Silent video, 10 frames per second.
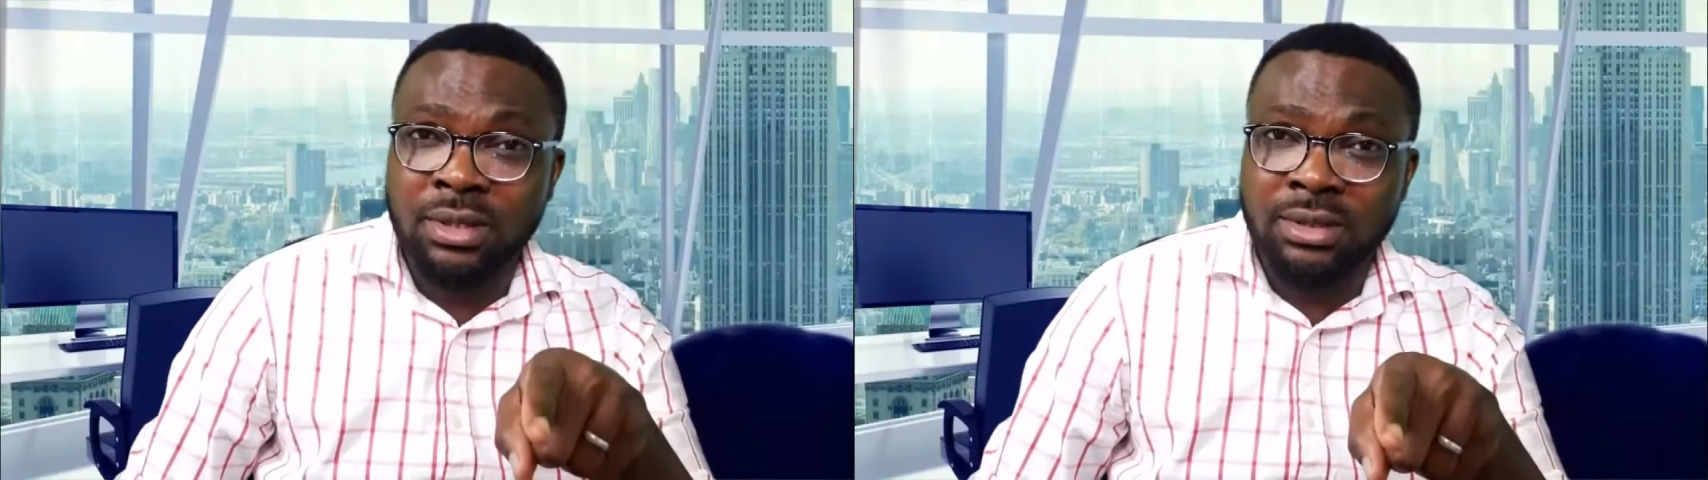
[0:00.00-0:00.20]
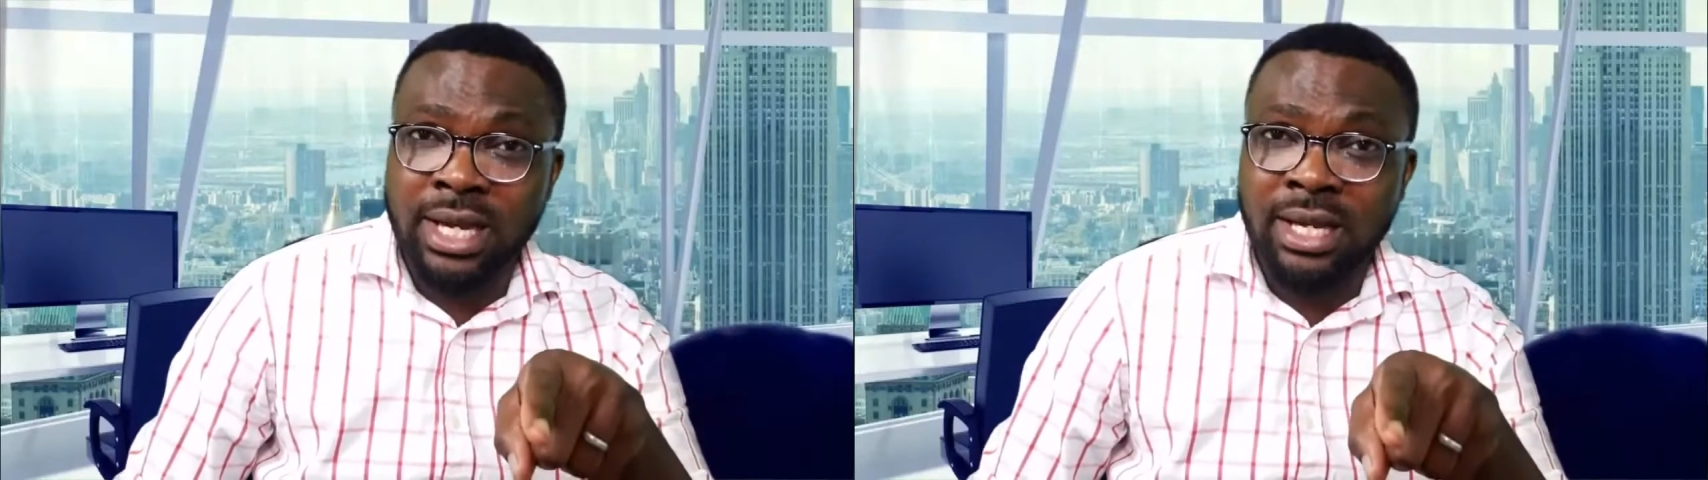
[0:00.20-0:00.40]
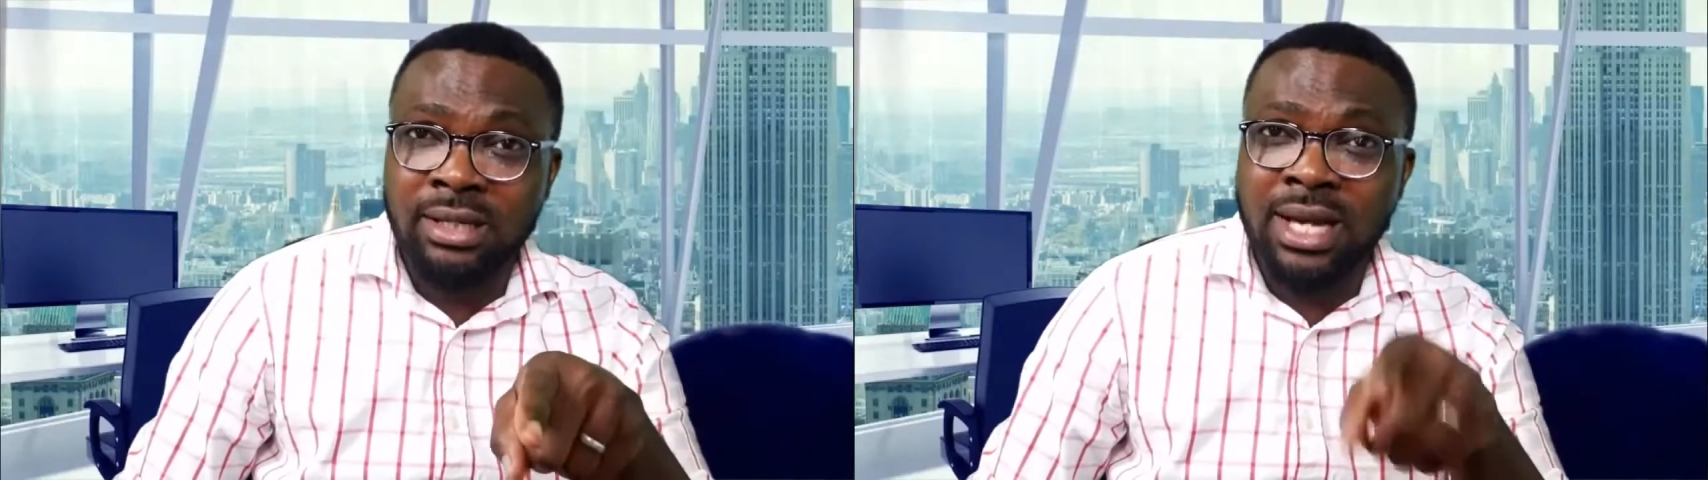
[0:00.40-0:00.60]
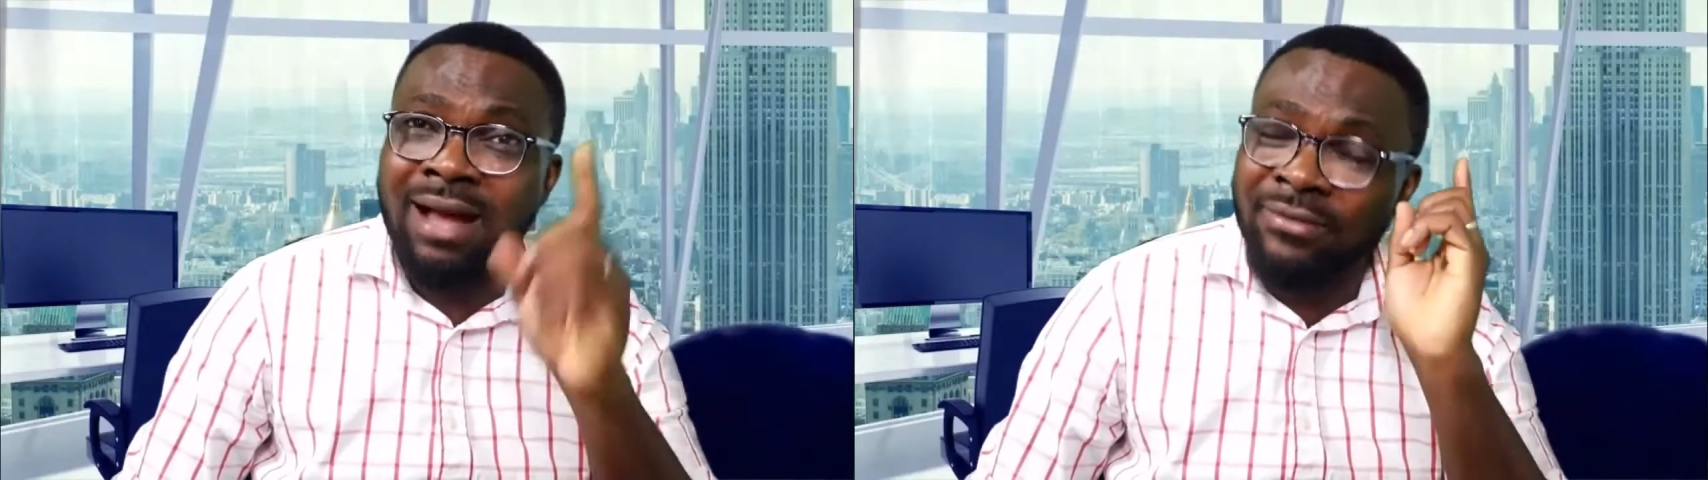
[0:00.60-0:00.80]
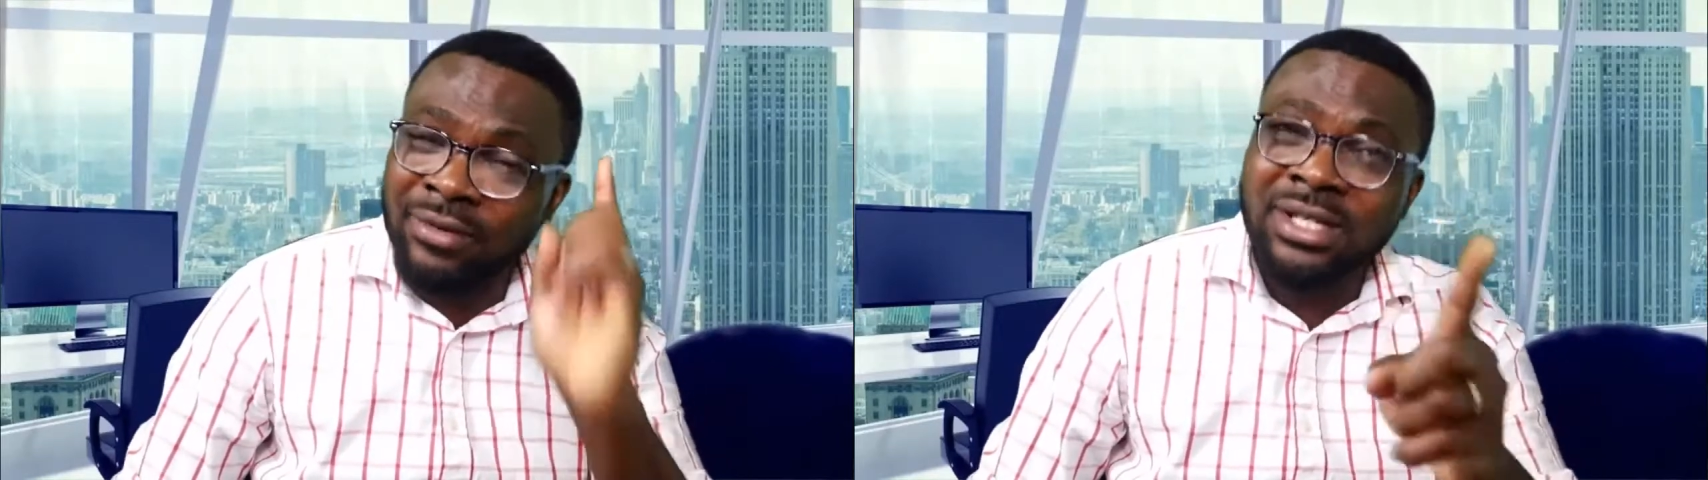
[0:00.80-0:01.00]
Okay,
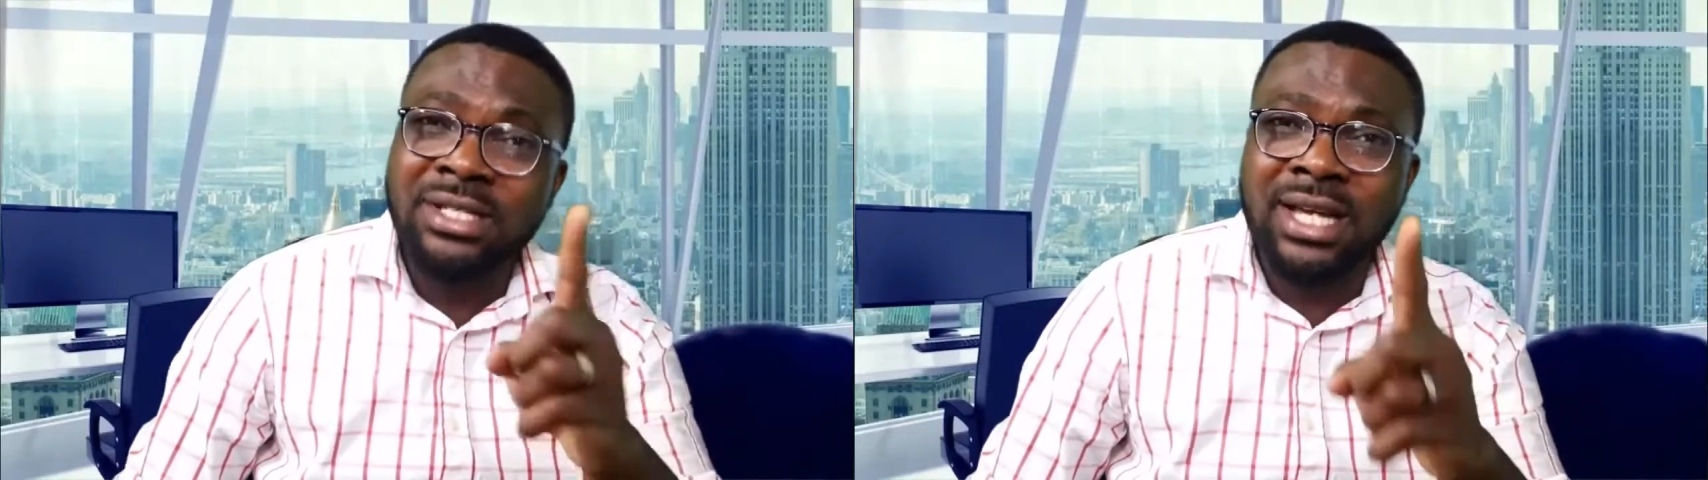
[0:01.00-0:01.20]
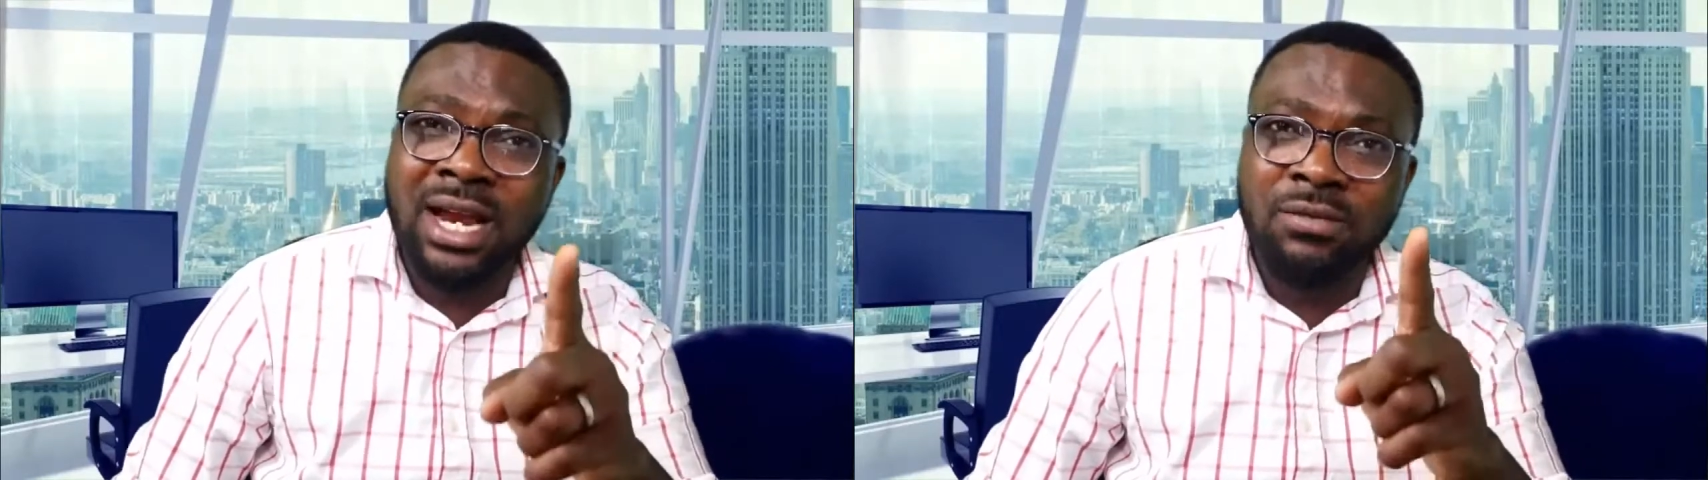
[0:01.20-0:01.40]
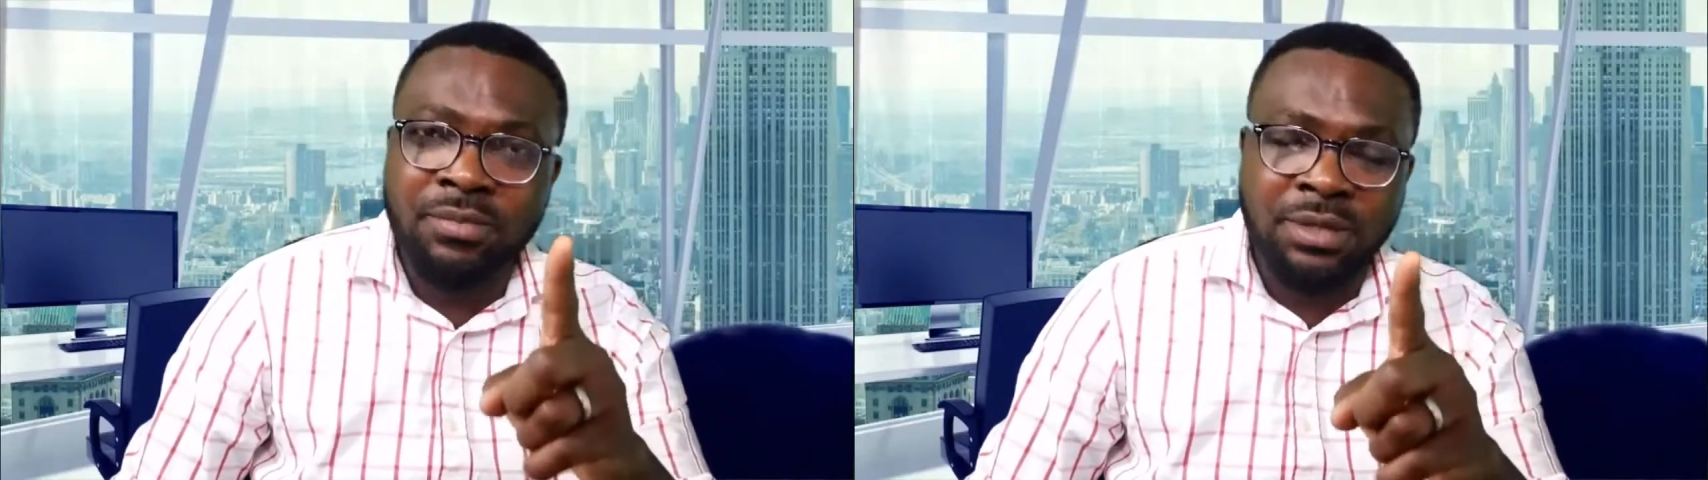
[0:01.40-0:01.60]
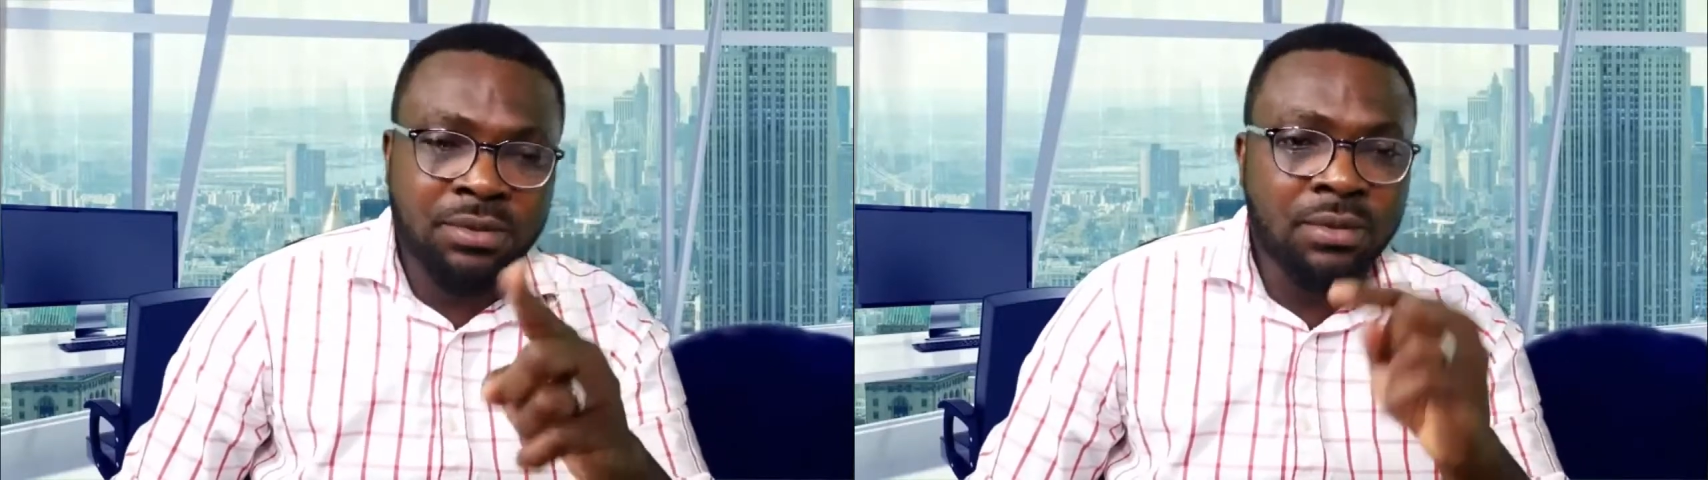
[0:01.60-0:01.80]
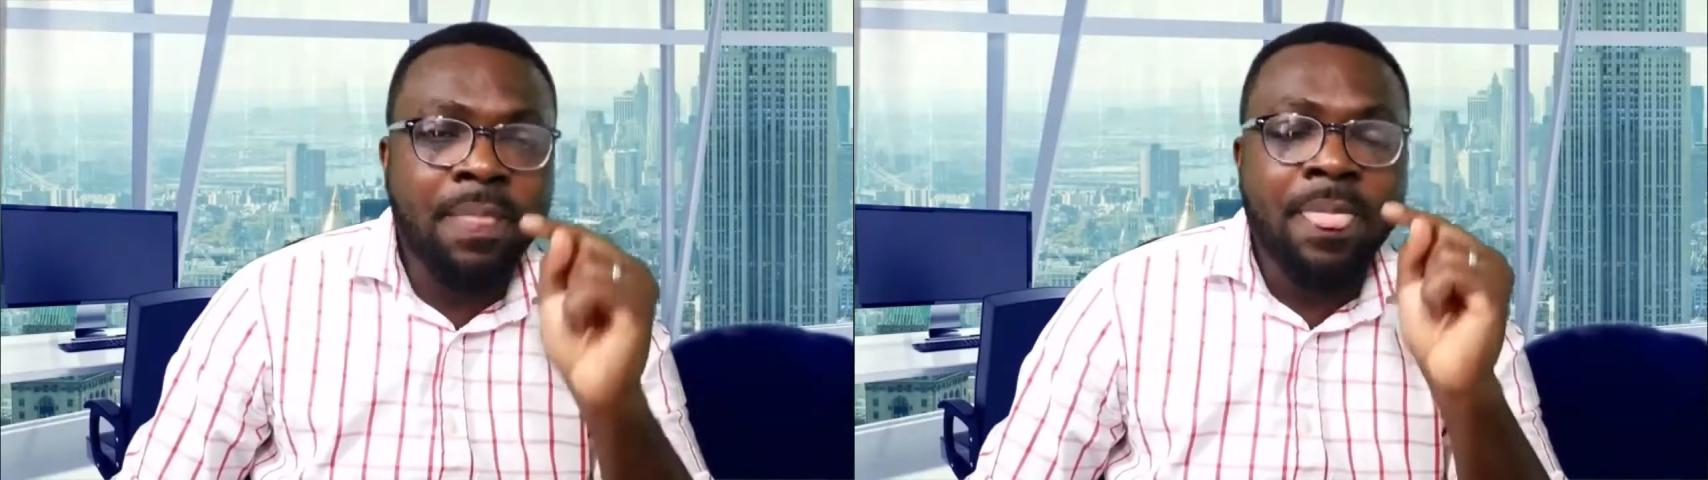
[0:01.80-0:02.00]
avoid this kind of
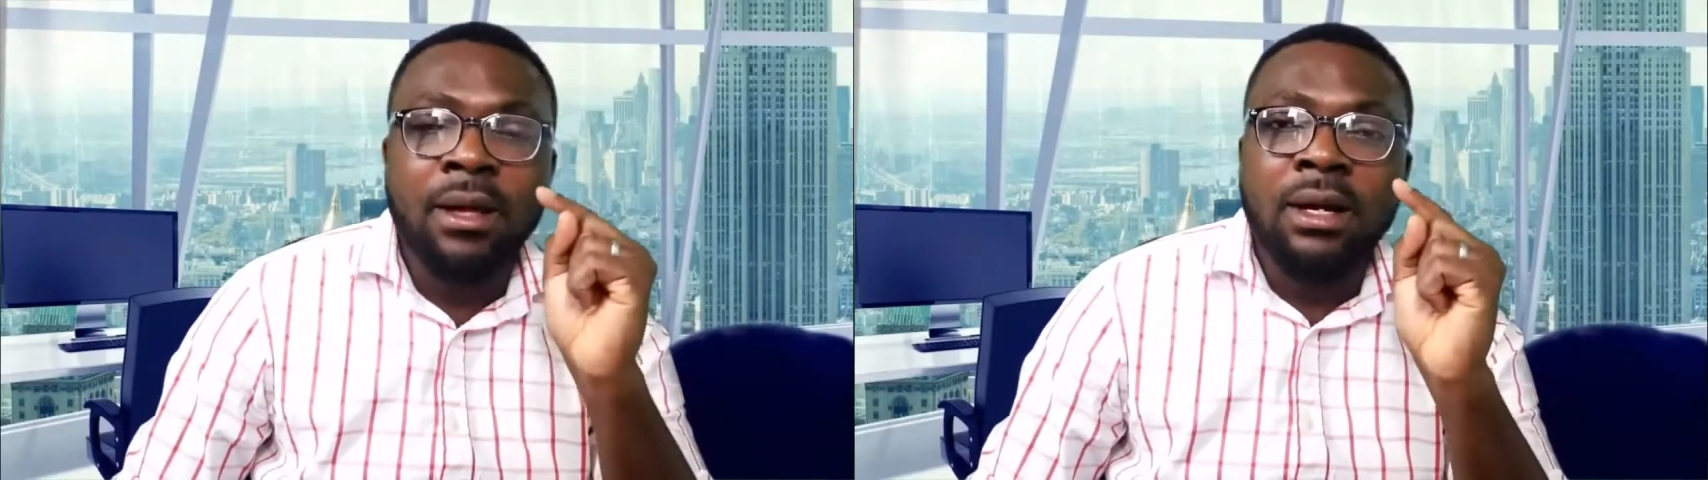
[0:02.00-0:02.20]
people.